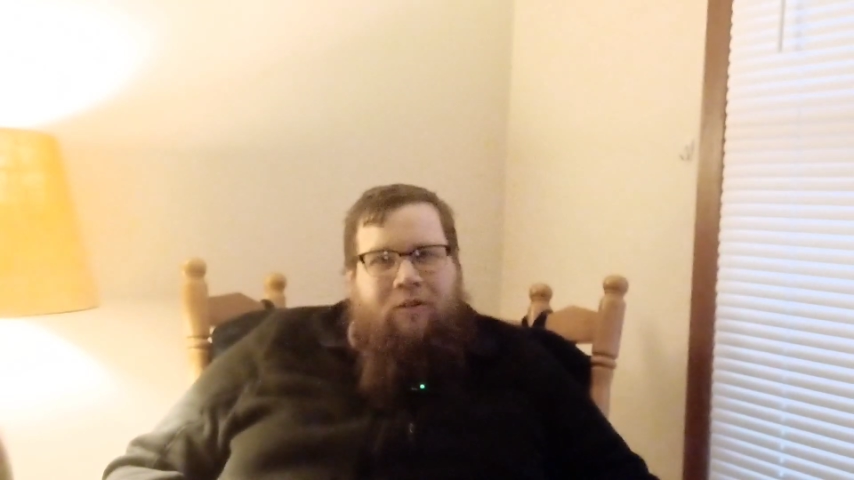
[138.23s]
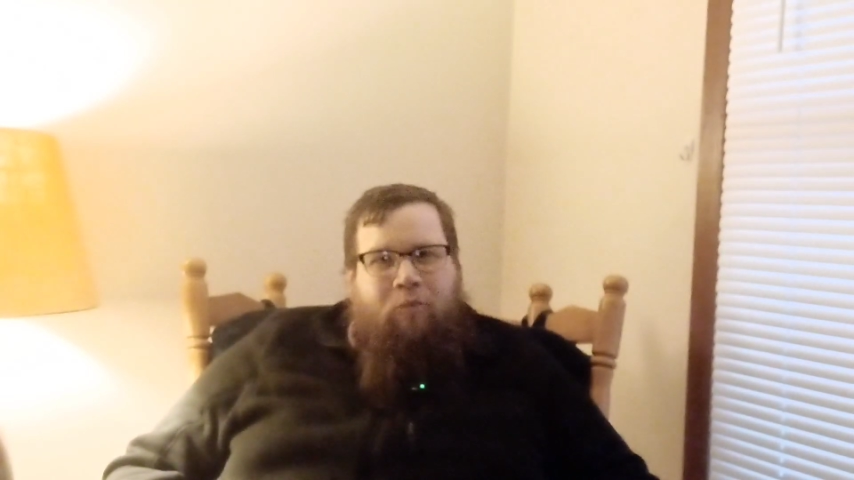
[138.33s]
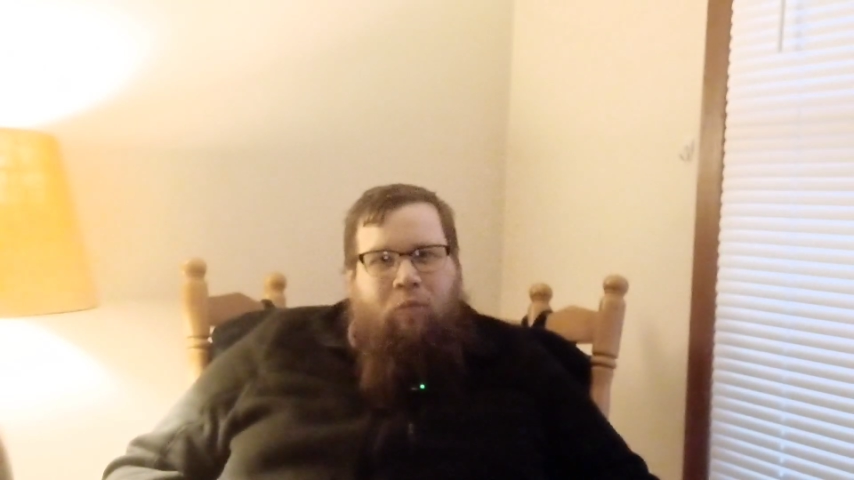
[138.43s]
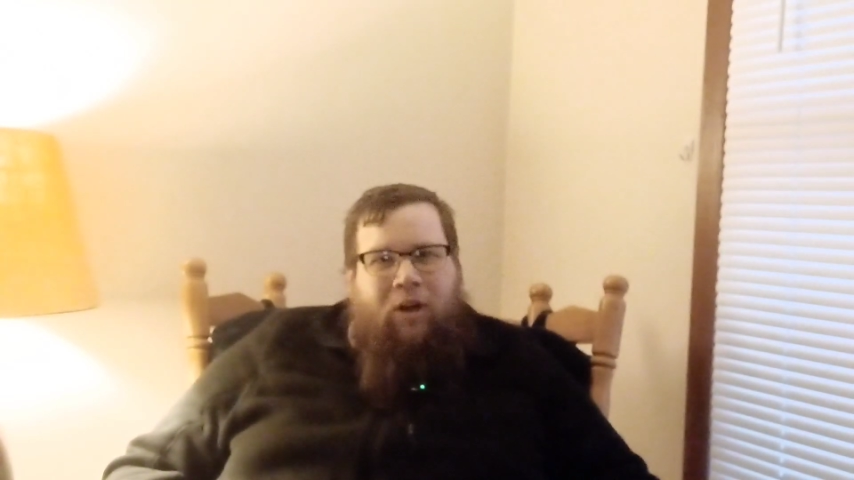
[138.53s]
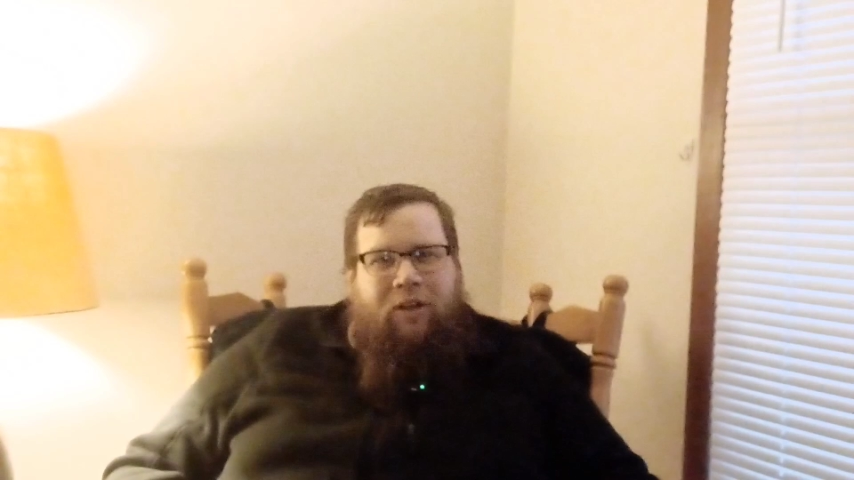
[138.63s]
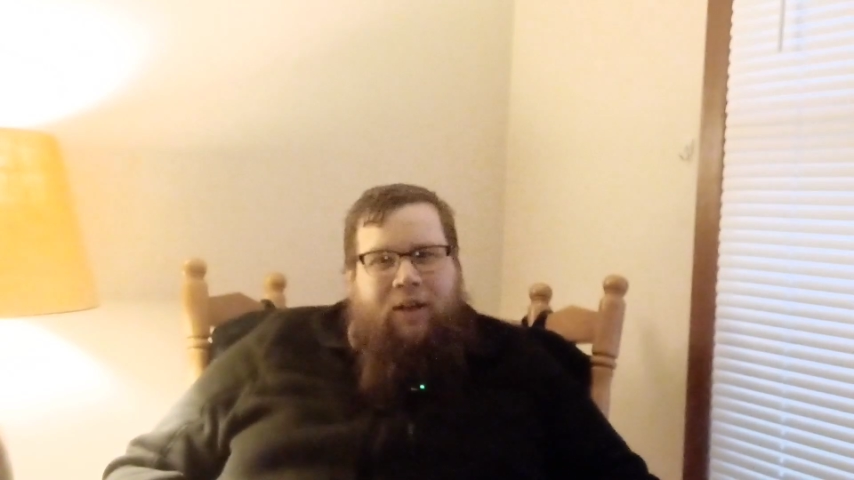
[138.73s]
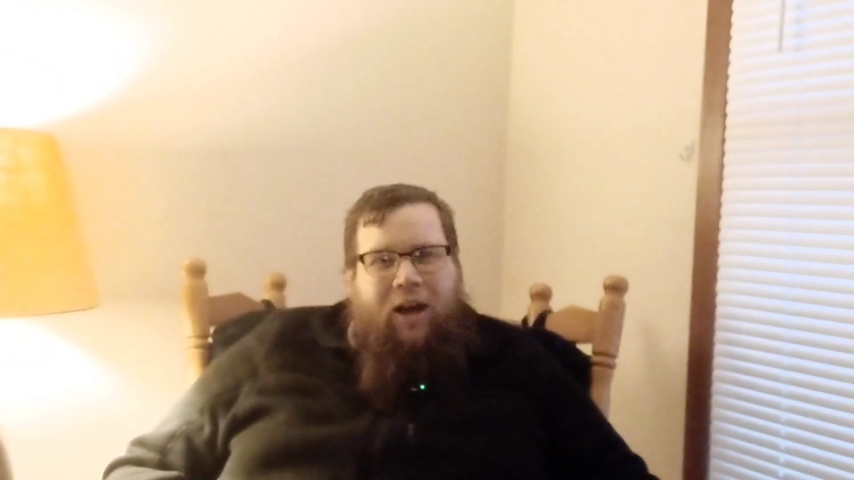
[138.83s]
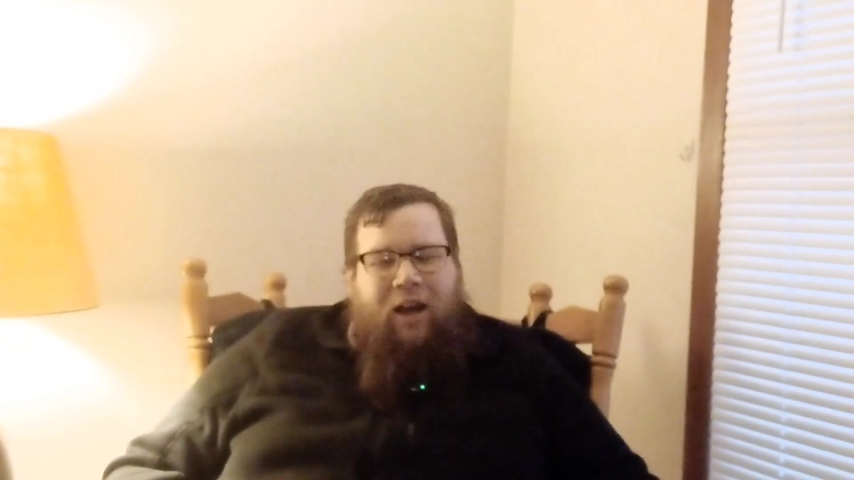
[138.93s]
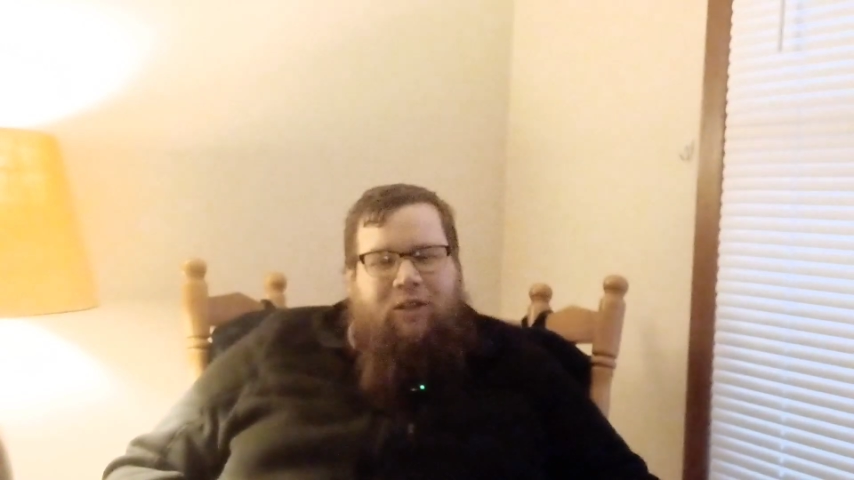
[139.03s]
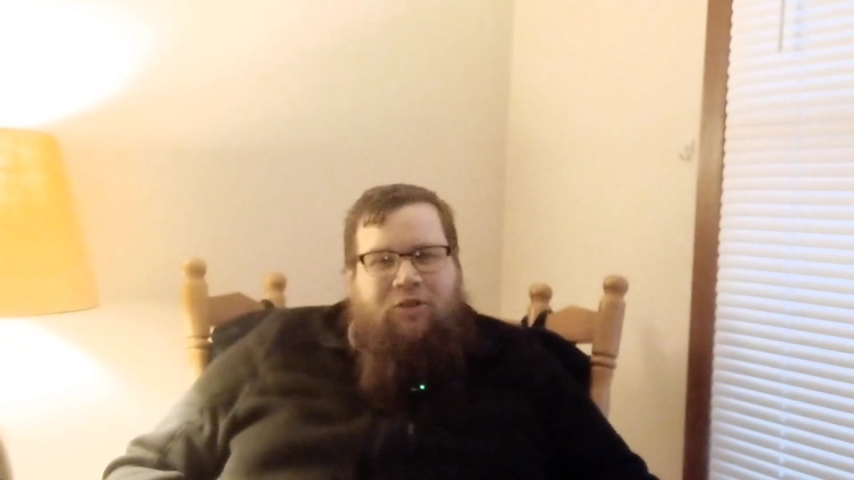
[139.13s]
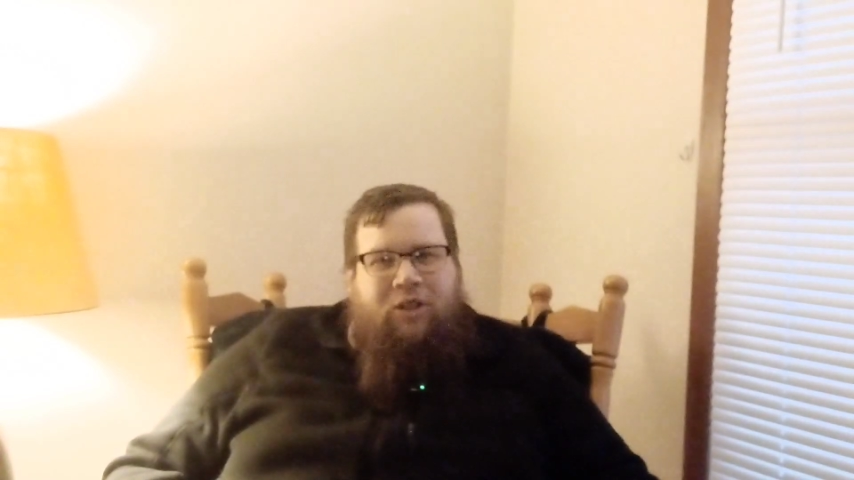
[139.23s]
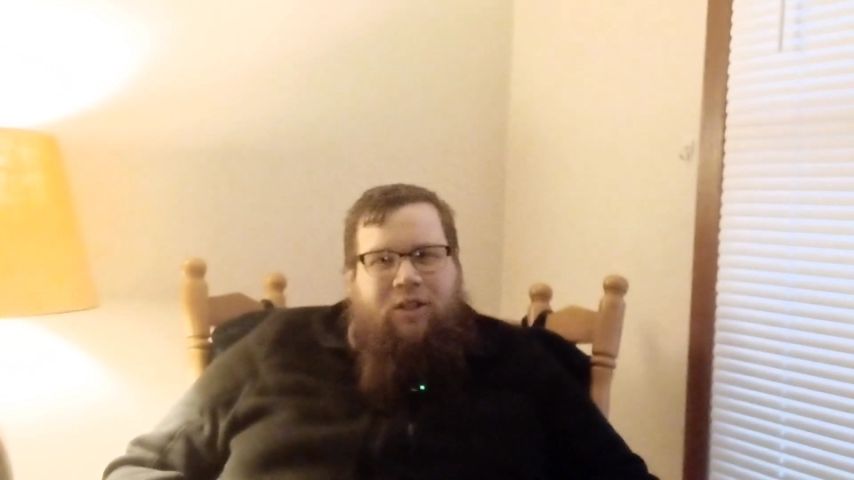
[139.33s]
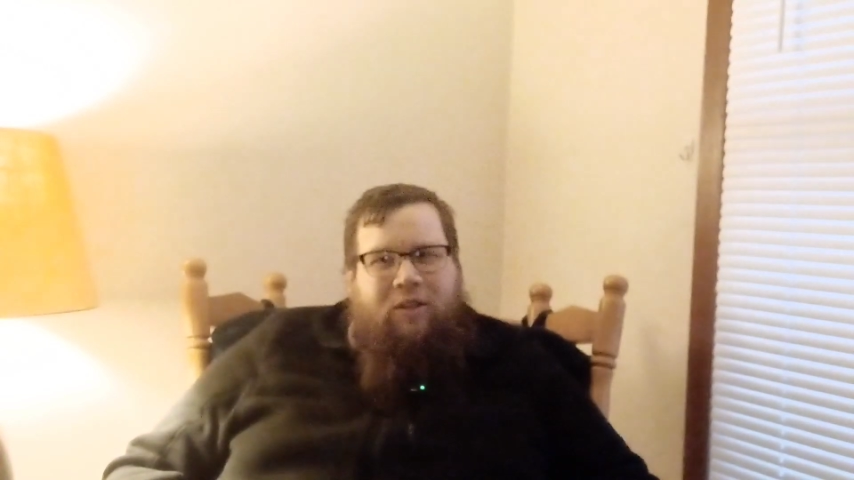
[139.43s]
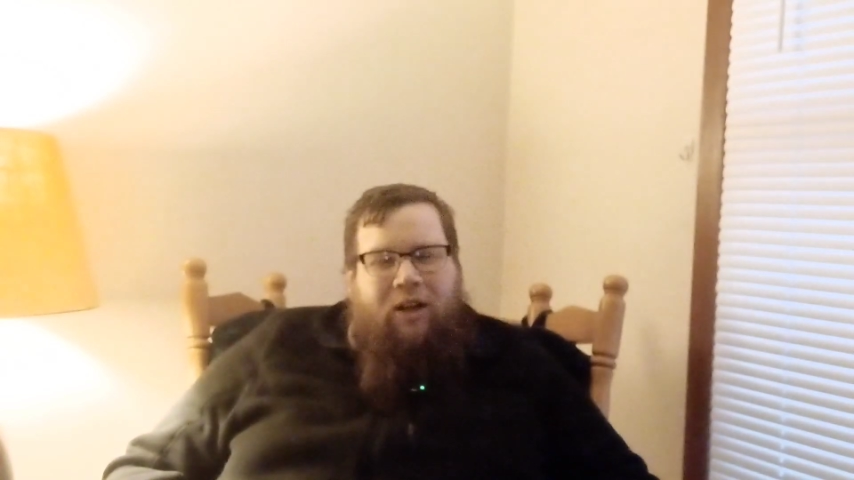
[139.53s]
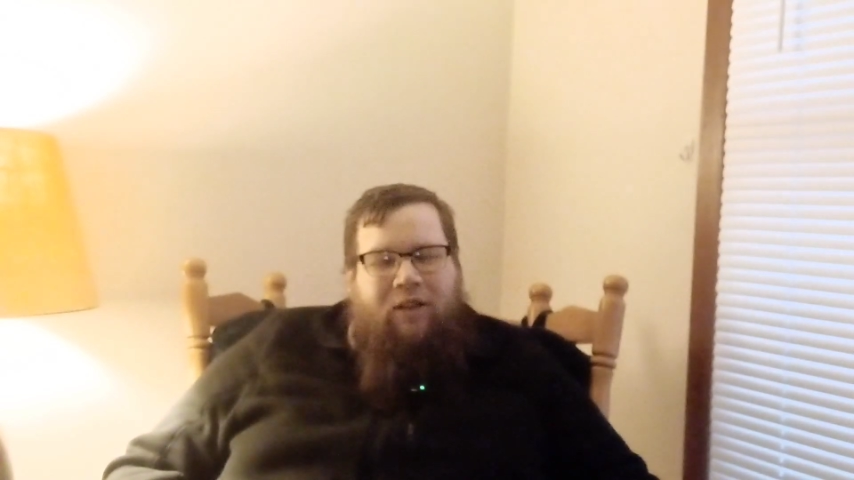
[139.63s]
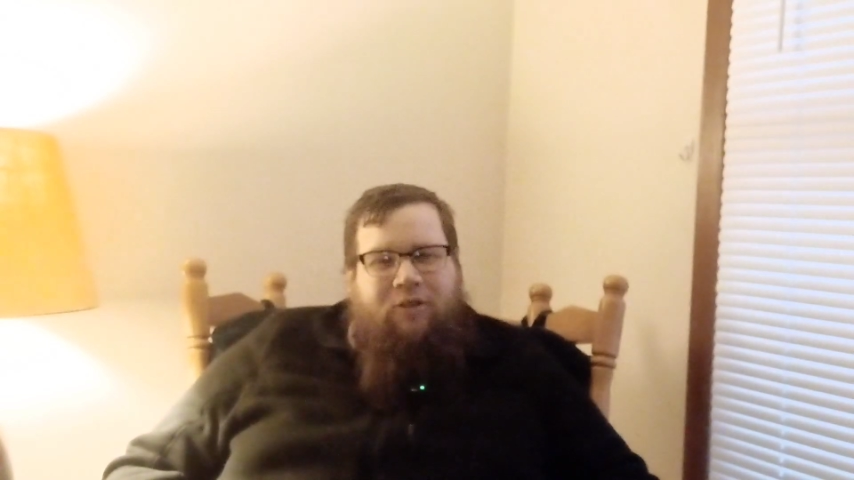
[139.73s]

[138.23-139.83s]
One guy cheated on